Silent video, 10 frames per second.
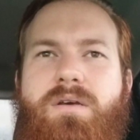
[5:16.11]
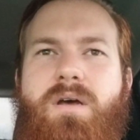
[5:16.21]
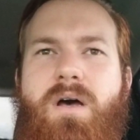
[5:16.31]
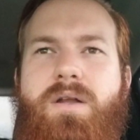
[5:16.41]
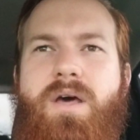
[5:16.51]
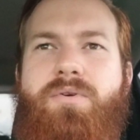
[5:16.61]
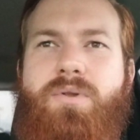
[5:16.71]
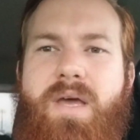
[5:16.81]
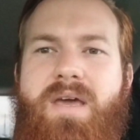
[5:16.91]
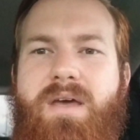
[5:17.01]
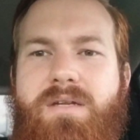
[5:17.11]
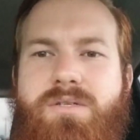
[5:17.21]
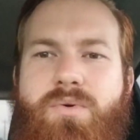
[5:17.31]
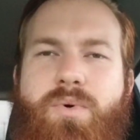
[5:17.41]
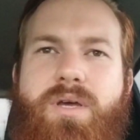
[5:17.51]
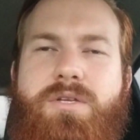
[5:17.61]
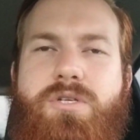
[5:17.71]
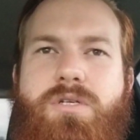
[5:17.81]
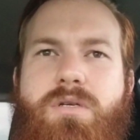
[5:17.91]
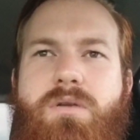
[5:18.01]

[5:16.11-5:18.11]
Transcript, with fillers: uh, another land, which